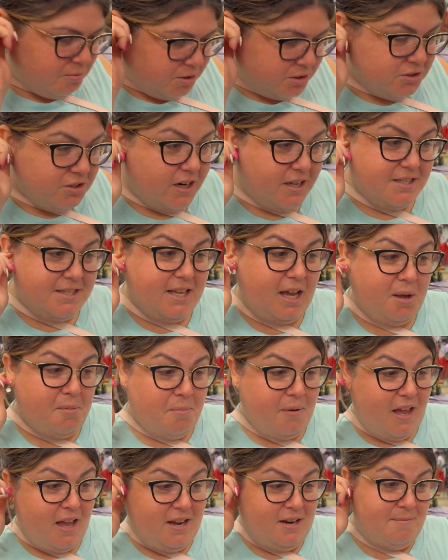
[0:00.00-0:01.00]
we'll dress up,
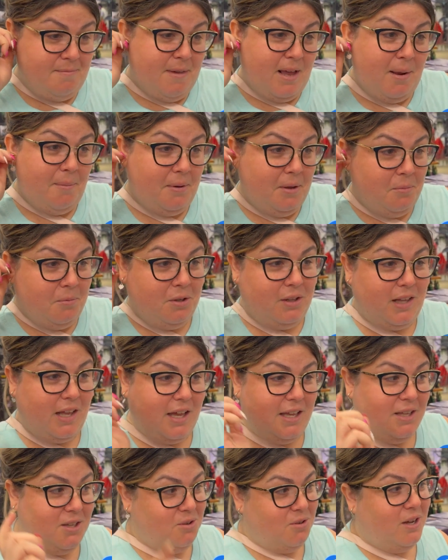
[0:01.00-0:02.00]
and maybe we'll
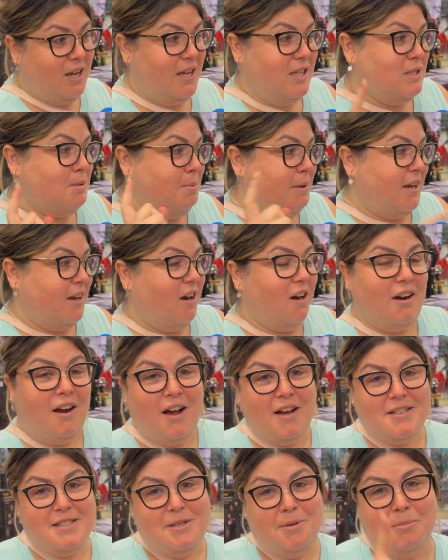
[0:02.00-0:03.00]
let you guys pick our
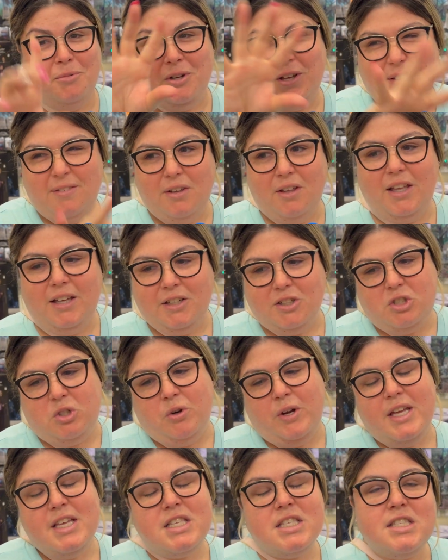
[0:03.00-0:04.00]
costume. We'll give you like a
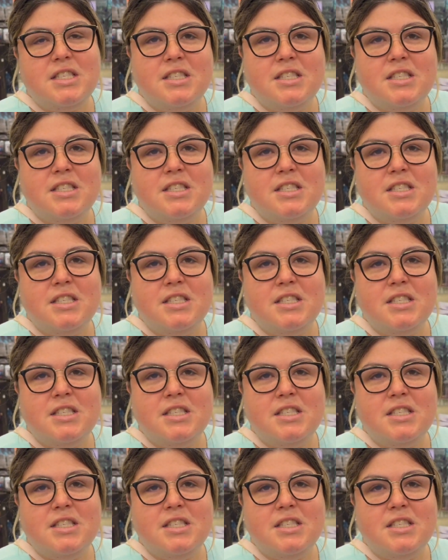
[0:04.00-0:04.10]
choice.